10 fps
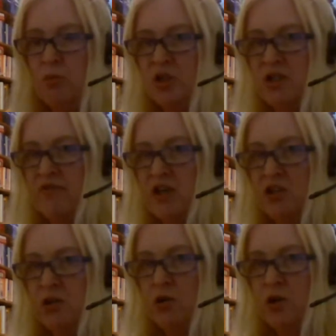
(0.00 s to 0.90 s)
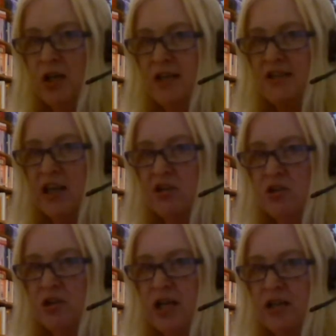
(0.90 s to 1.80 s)
preservation
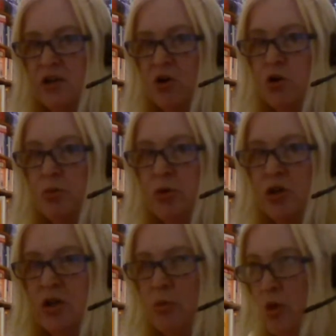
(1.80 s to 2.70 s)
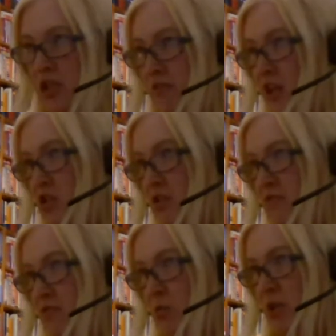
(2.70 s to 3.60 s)
organizations, like Open Preservation
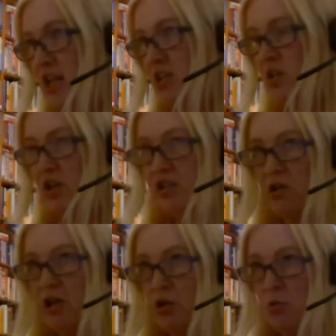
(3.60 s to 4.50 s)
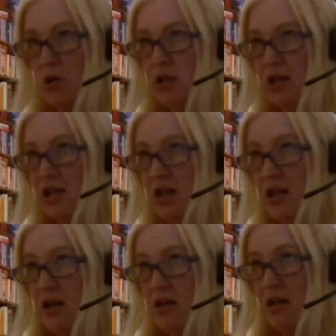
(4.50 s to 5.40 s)
Foundation is another one.
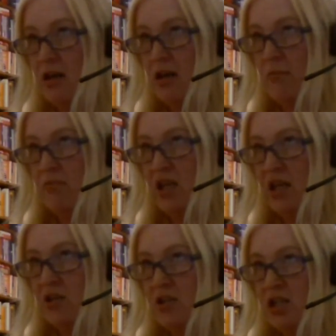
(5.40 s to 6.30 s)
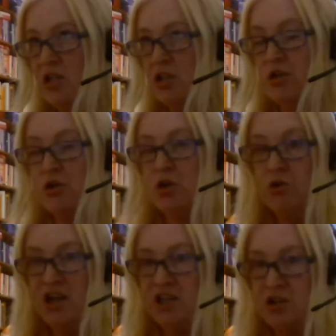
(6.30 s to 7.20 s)
Um, there's Digital
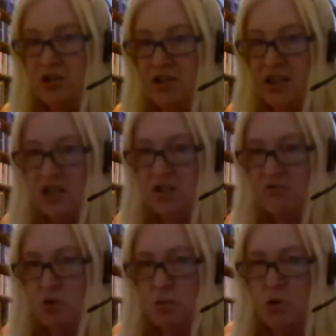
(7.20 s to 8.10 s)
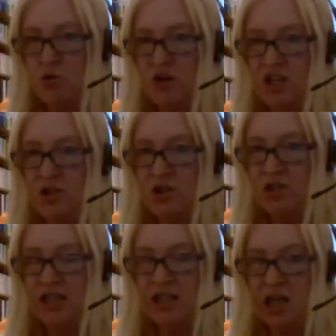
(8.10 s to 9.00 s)
Curation Centre for more
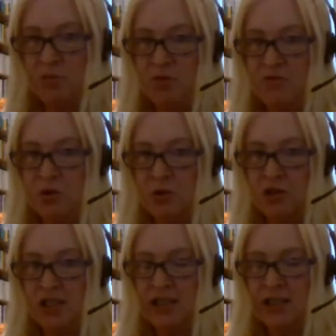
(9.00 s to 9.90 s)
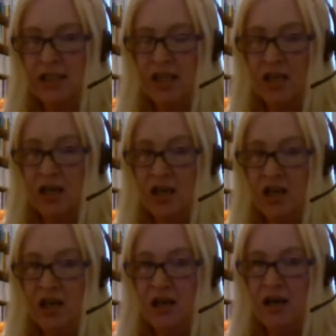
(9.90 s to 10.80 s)
researchy type of content.
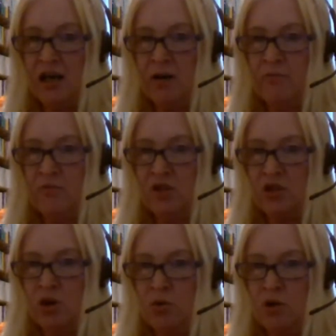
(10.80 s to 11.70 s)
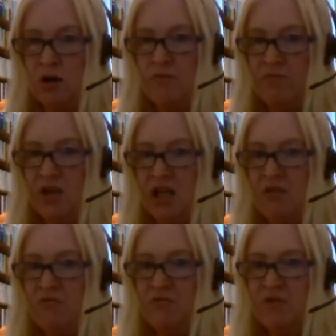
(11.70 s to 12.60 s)
Um, so um, if